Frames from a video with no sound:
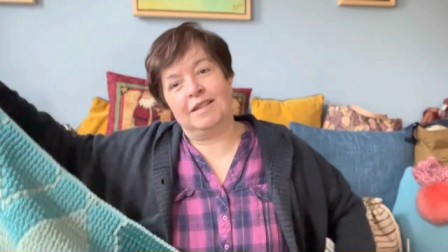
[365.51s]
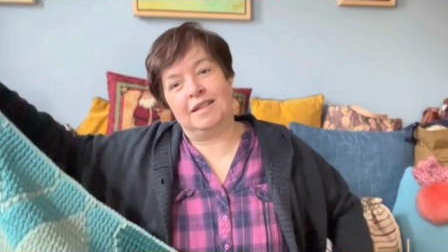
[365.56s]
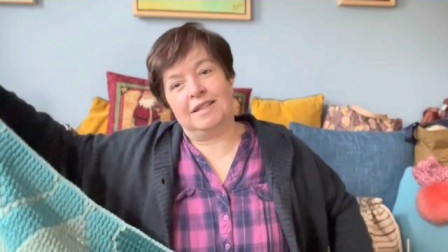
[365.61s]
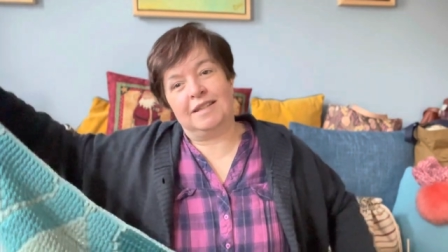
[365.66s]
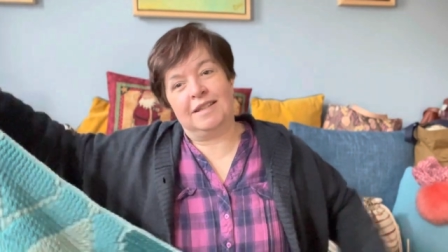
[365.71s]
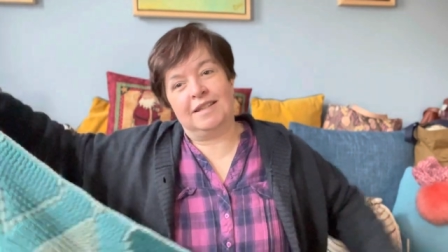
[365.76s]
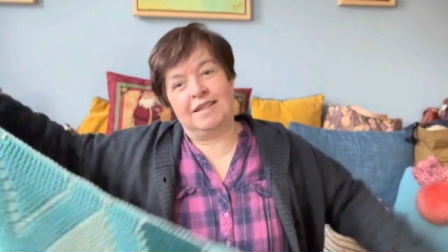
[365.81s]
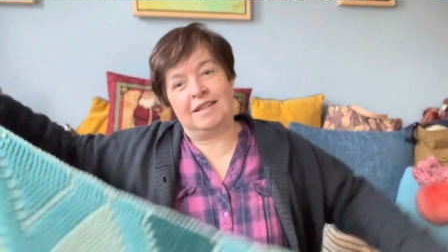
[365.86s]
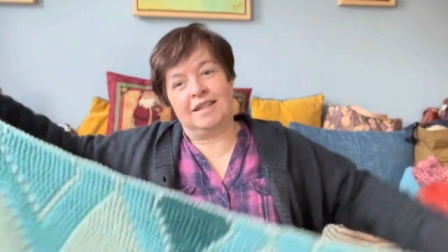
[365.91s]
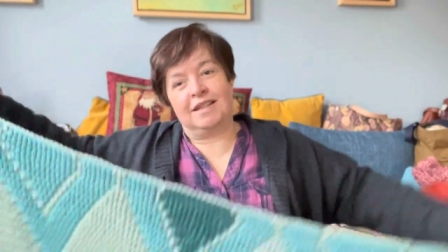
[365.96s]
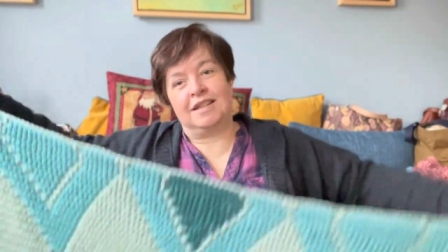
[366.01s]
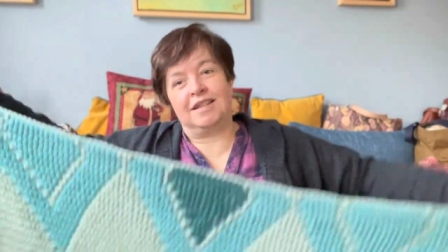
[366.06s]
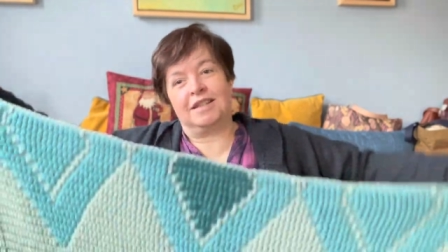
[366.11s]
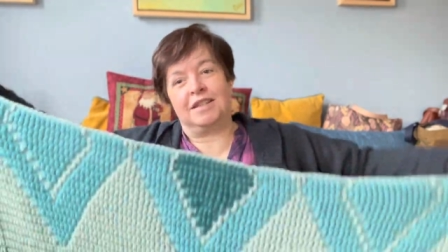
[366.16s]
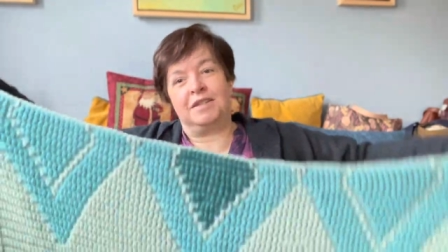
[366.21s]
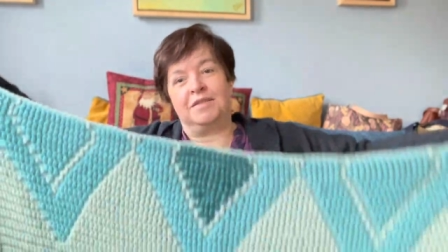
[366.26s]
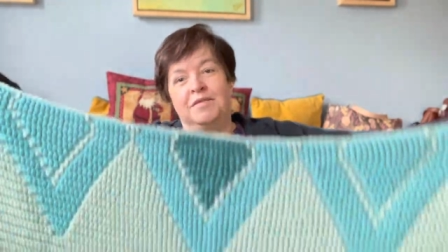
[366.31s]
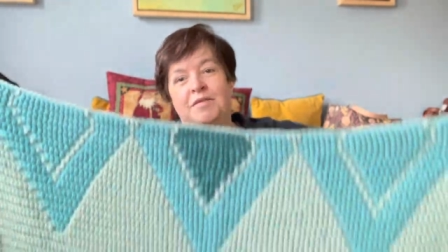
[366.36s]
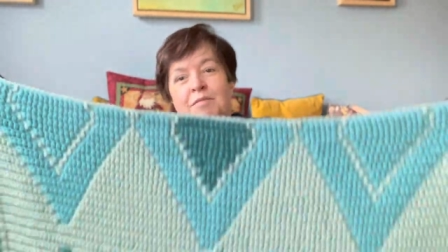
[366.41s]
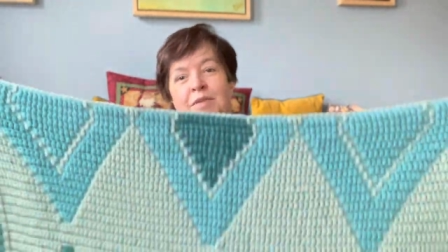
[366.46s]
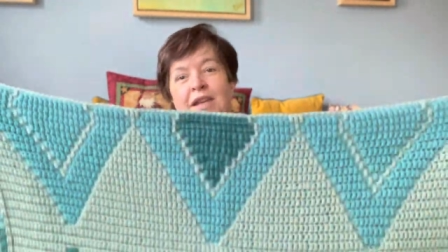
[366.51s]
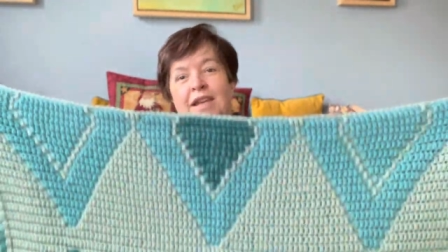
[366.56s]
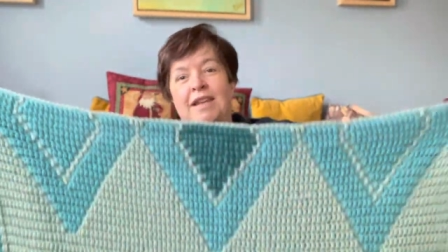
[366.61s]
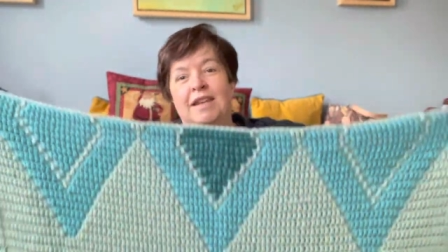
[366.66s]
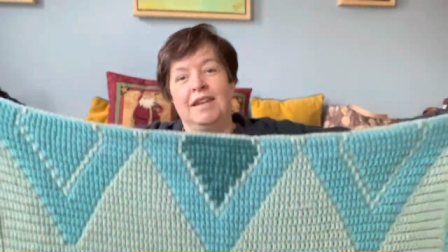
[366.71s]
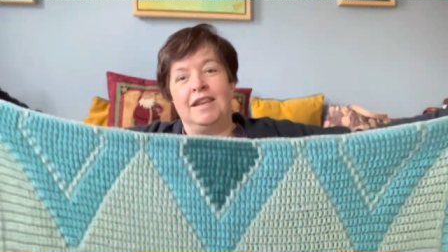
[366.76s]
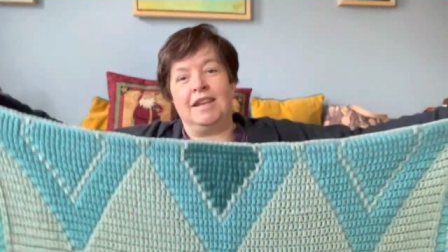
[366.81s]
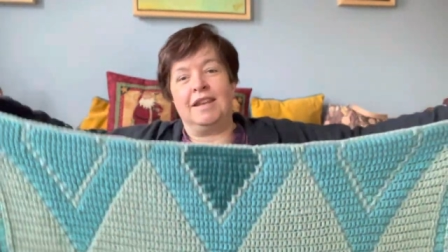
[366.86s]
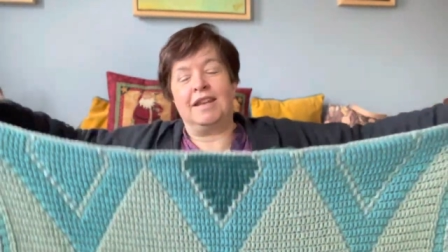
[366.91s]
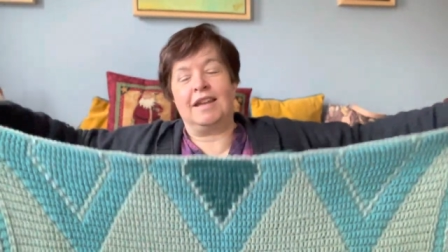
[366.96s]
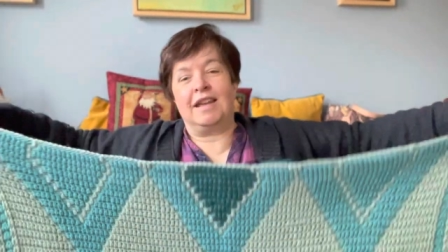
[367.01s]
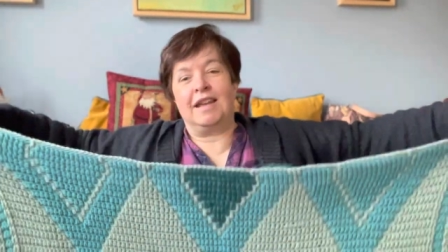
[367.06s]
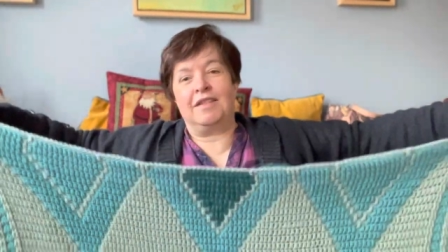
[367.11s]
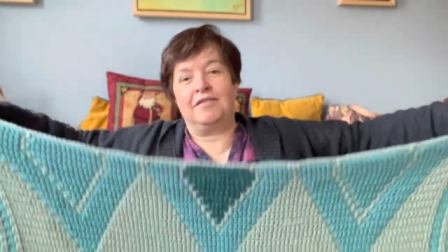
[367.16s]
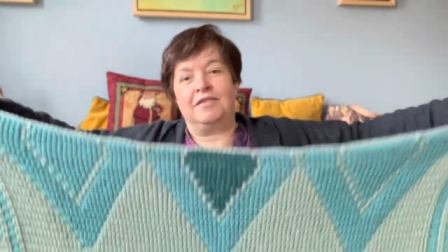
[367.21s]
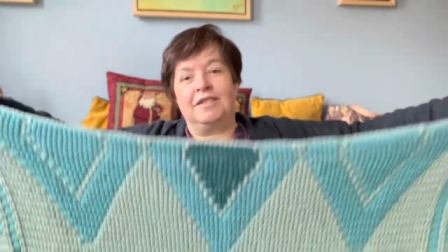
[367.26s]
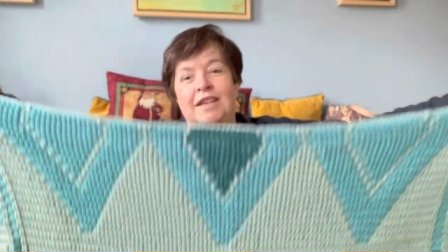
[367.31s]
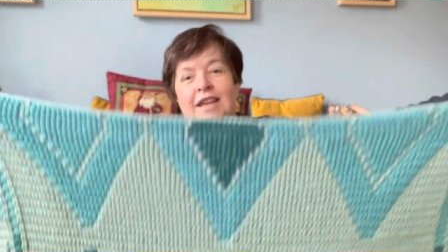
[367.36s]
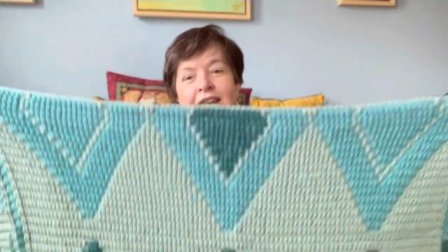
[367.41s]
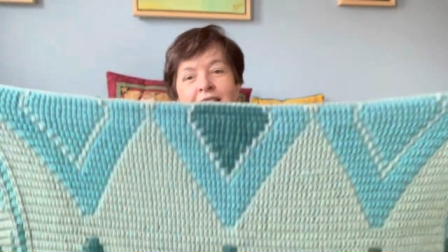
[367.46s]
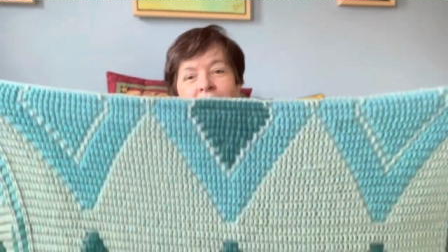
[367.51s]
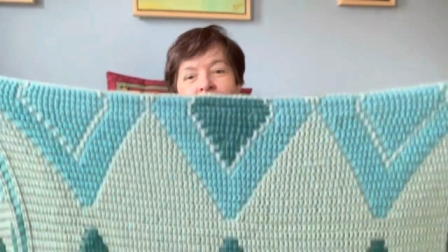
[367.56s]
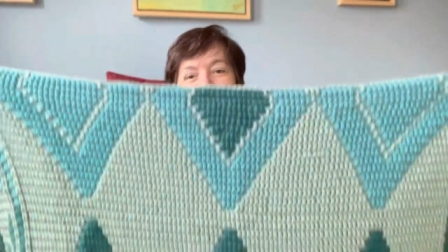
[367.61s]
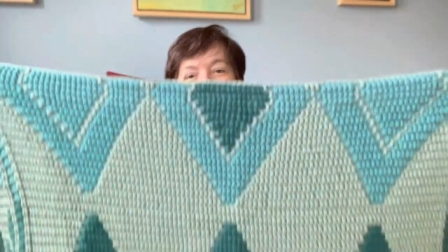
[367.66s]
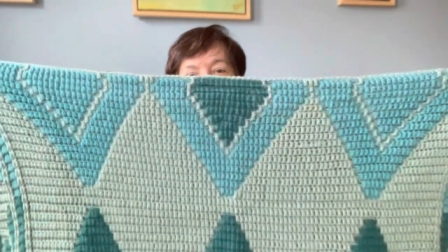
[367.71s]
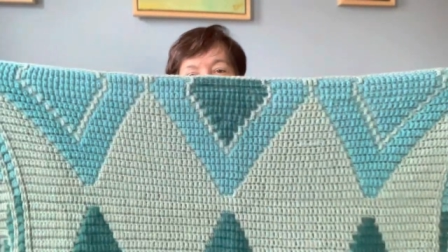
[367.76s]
it's still just the beginning. I haven't added a